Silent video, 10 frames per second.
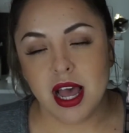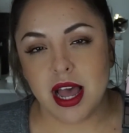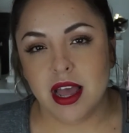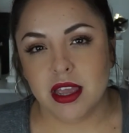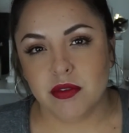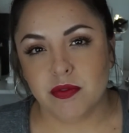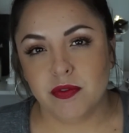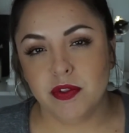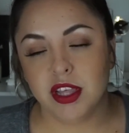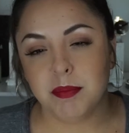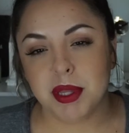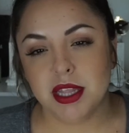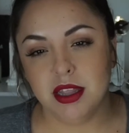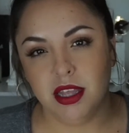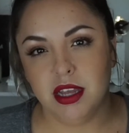I
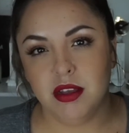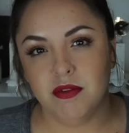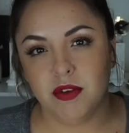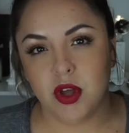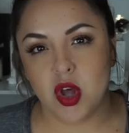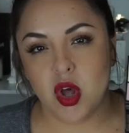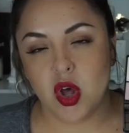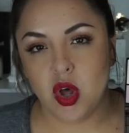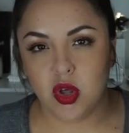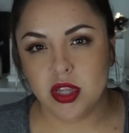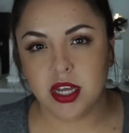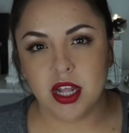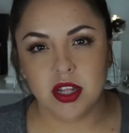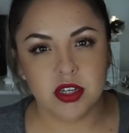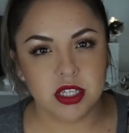flippin' love all the
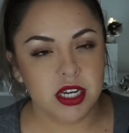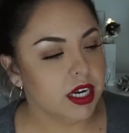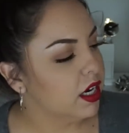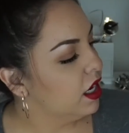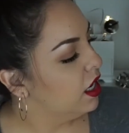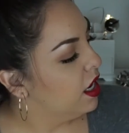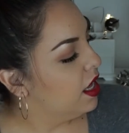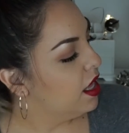colors in here.